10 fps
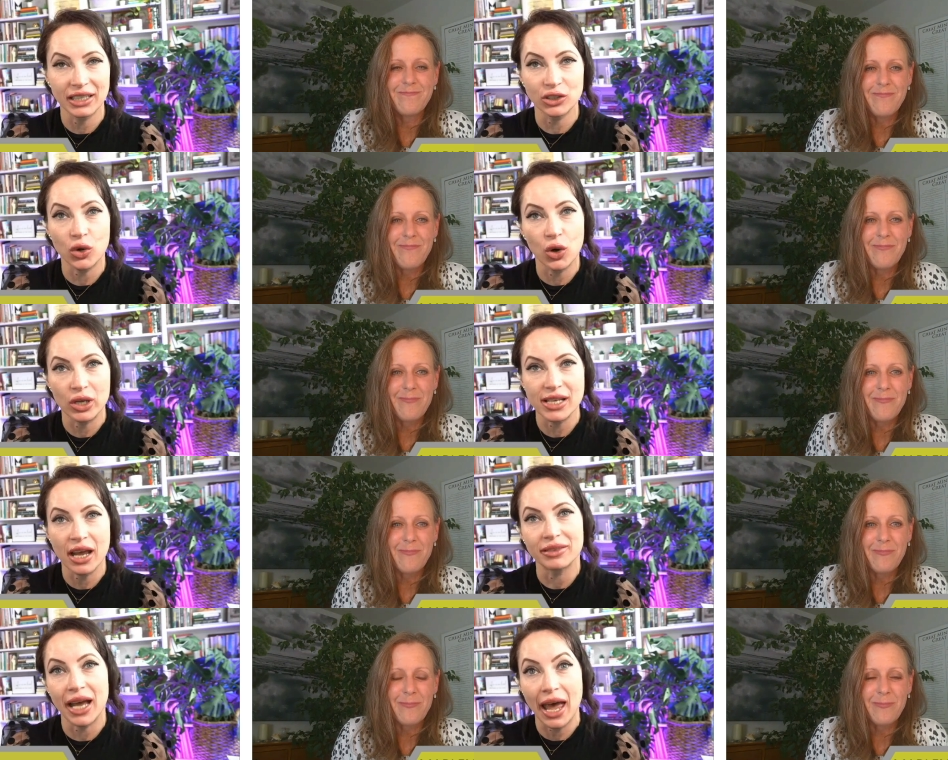Speaker 1: they don't always have
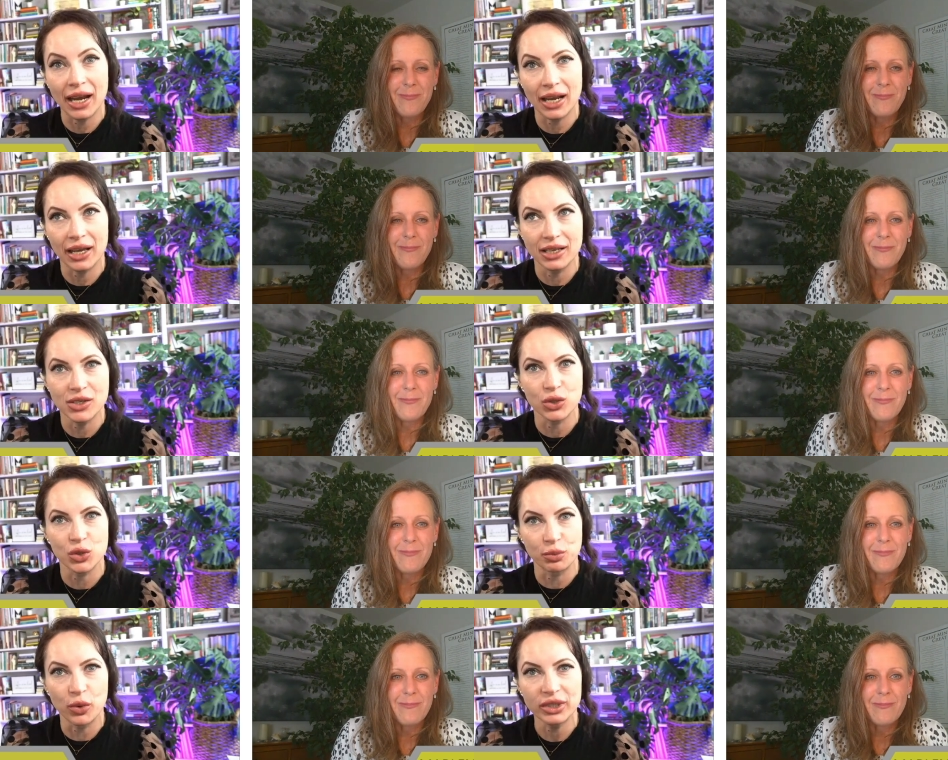the allies to
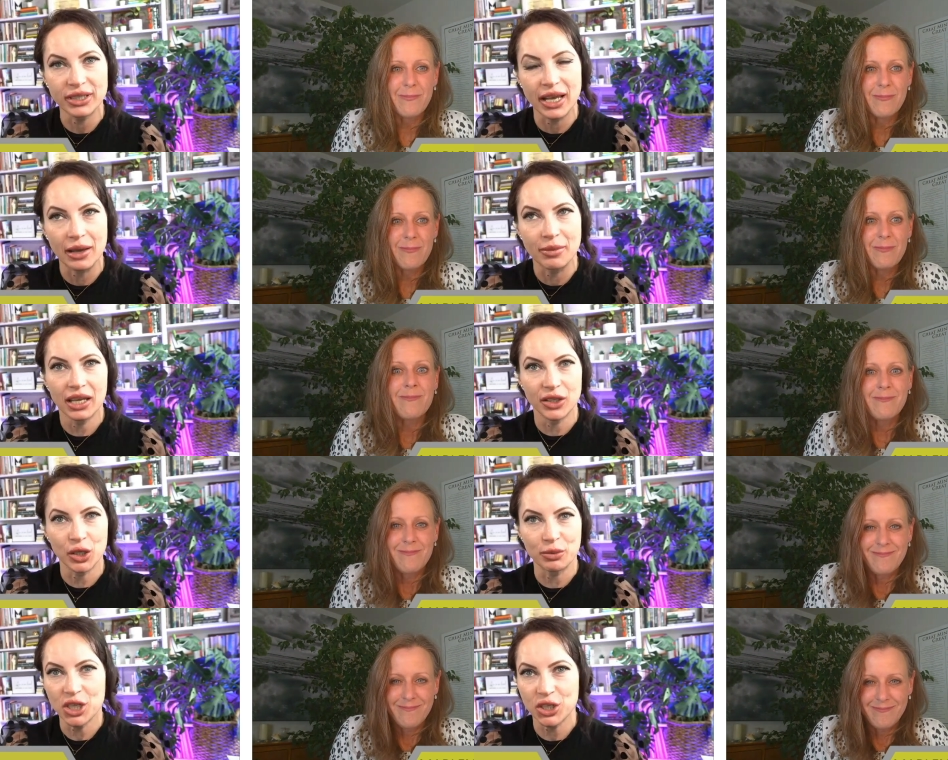support them in their
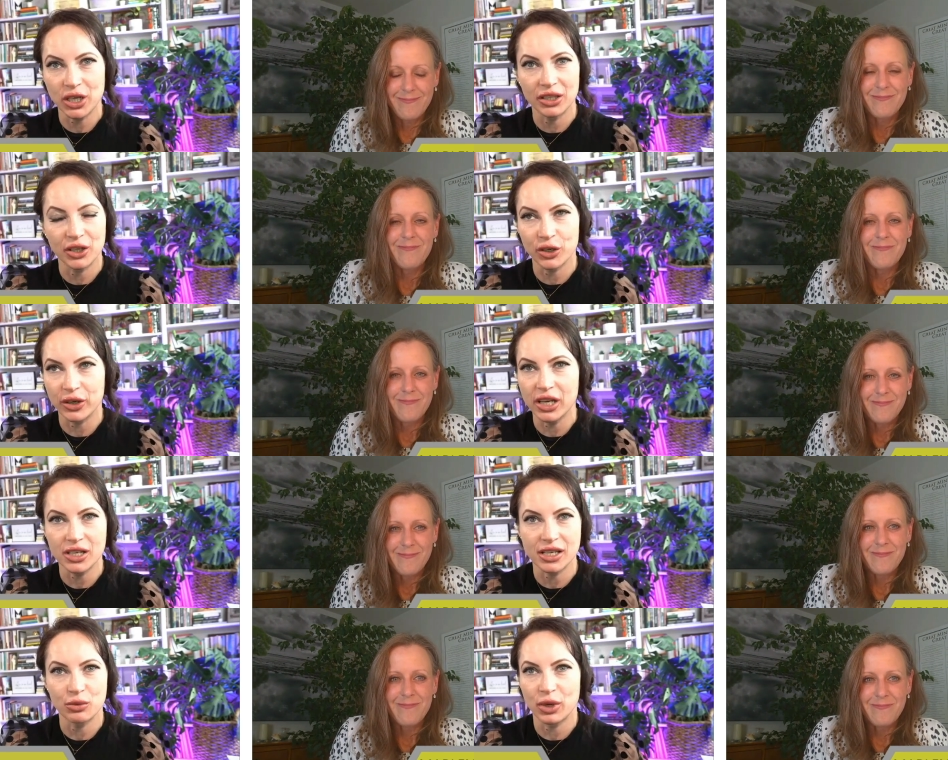mission and their careers
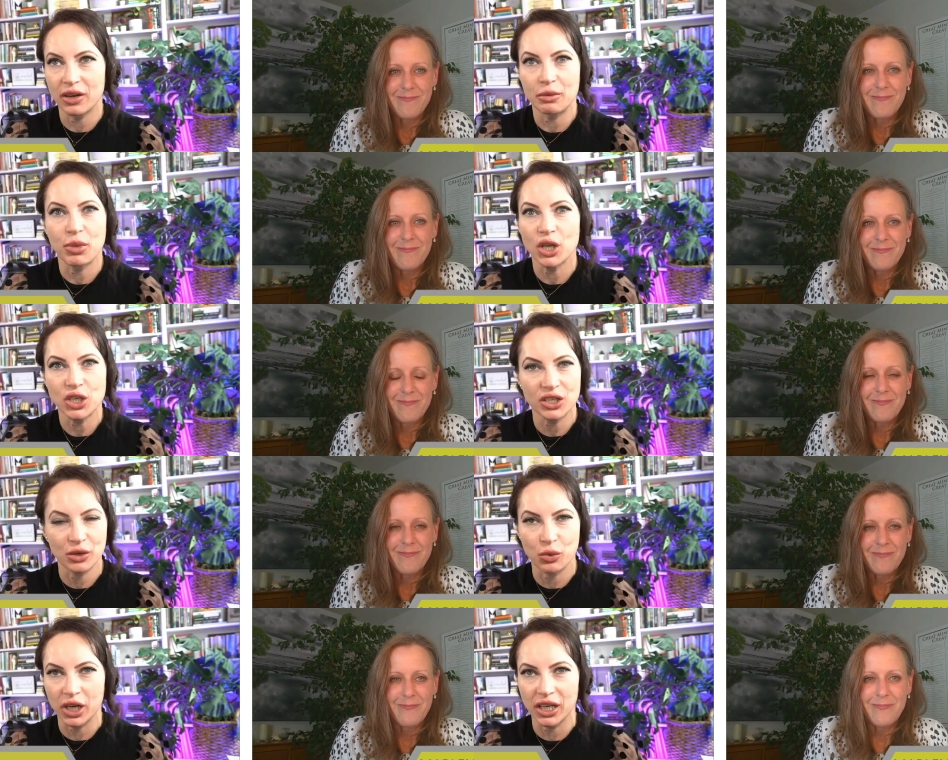and whatever projects they're
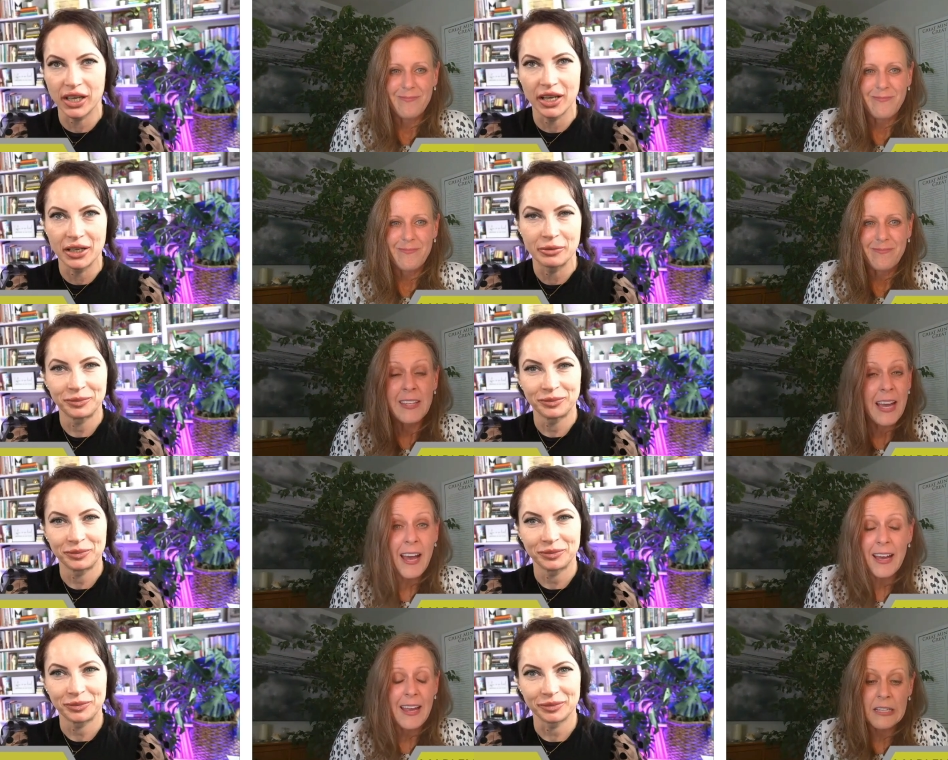working in.
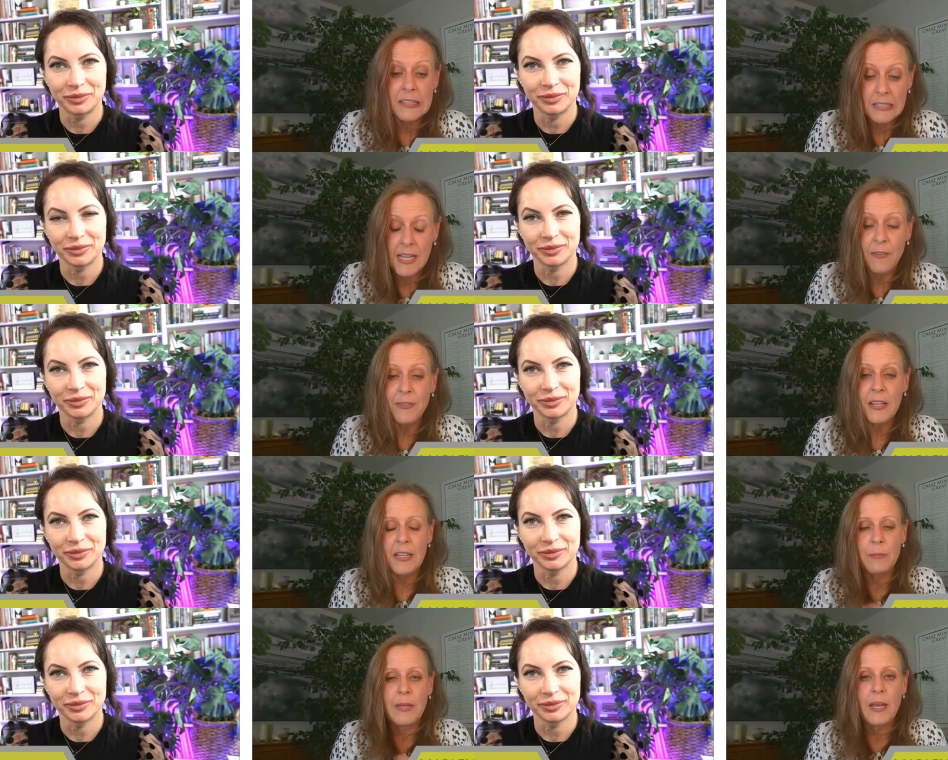
Speaker 2: Yeah, it
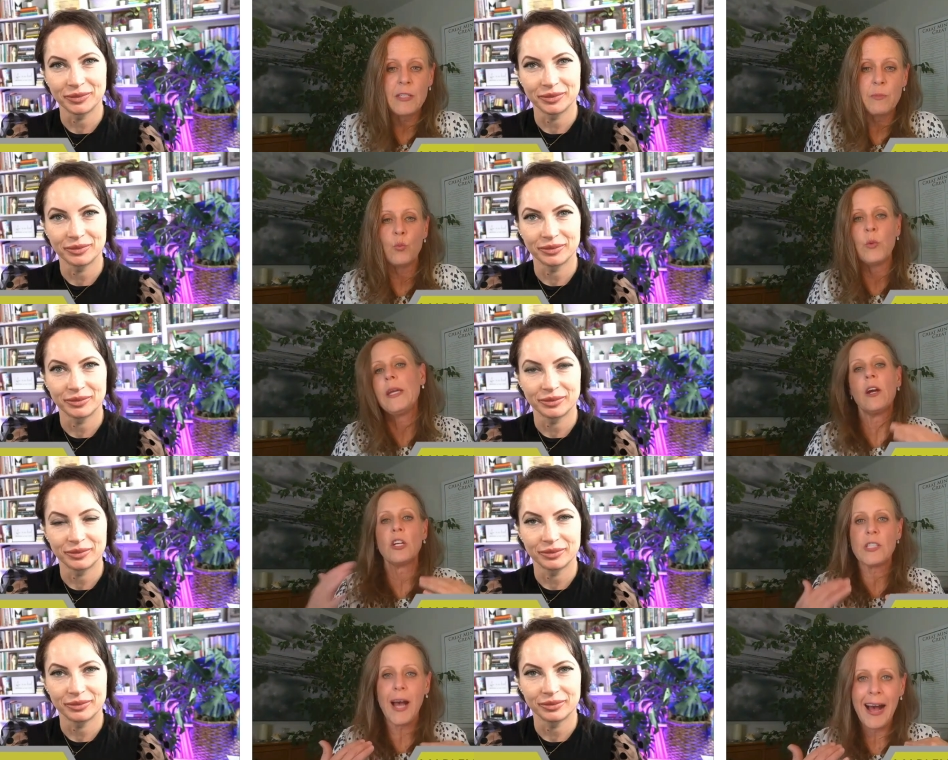definitely because we
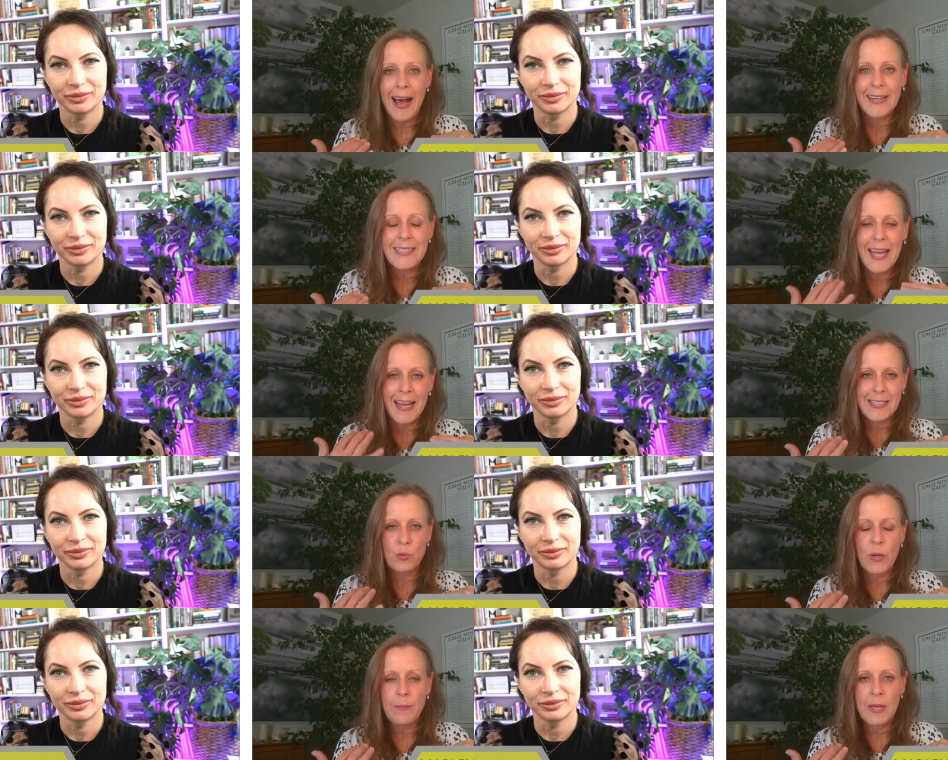are taught as
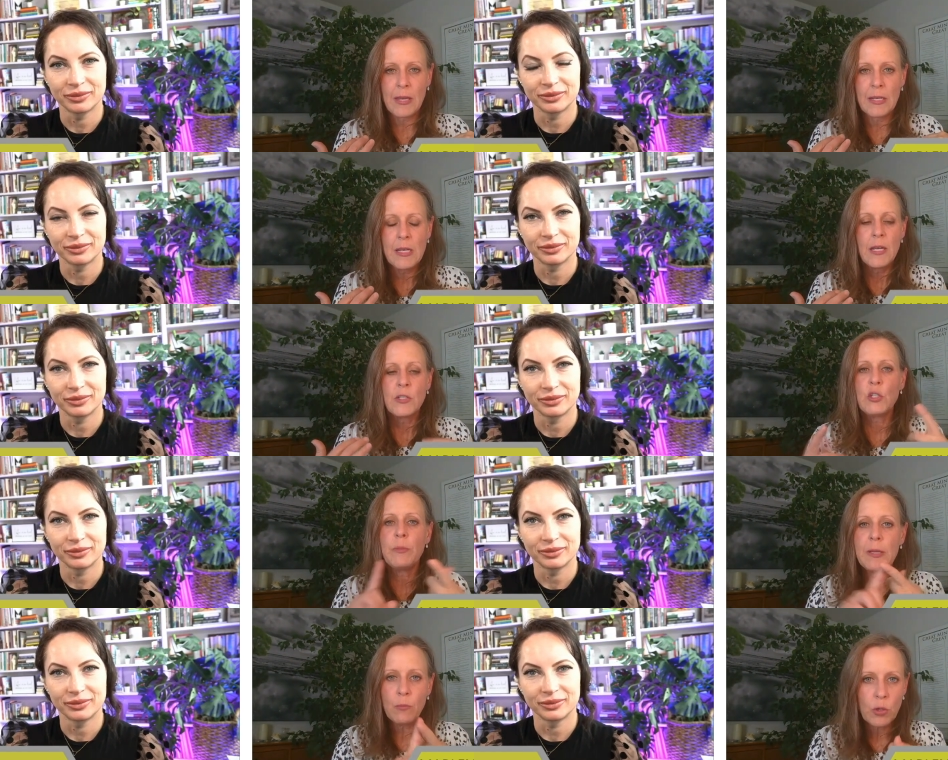women to
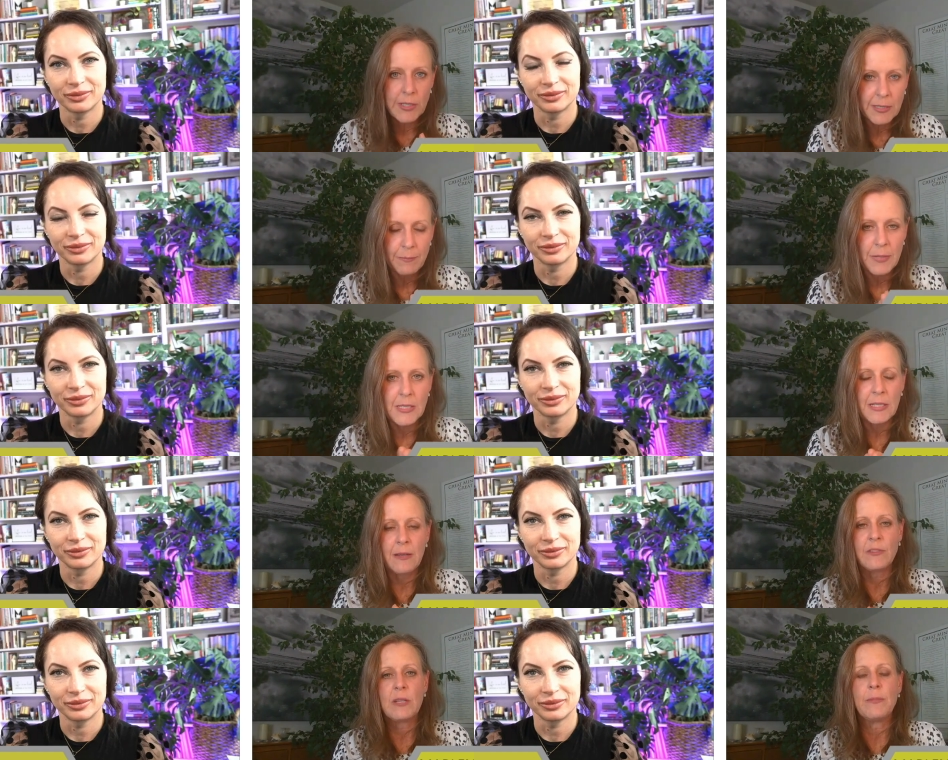be more
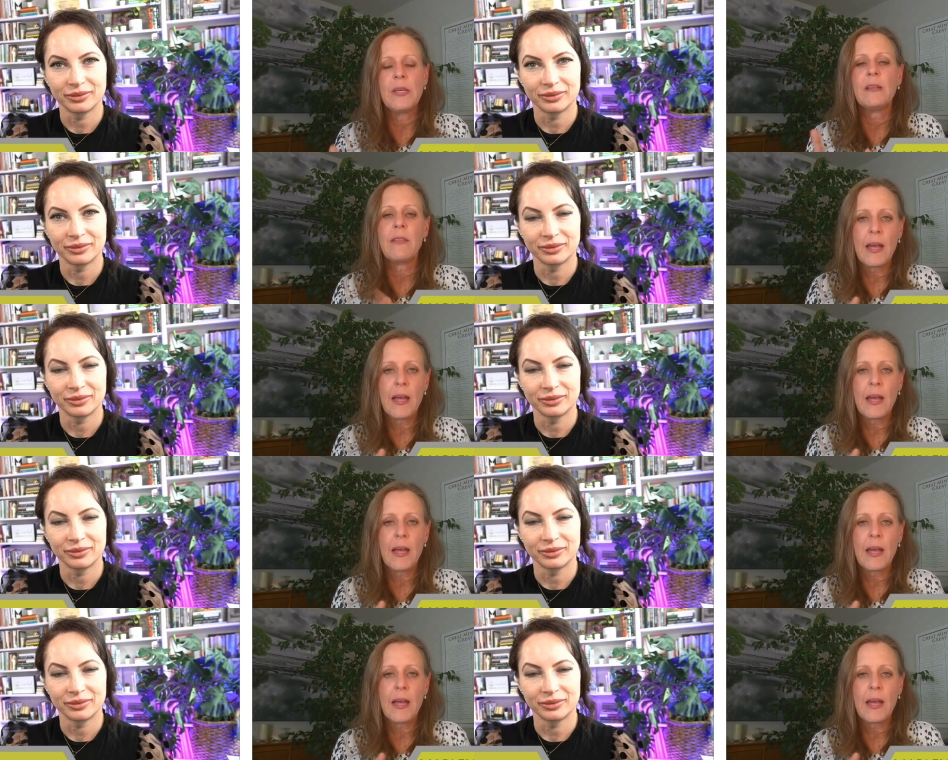submissive, to be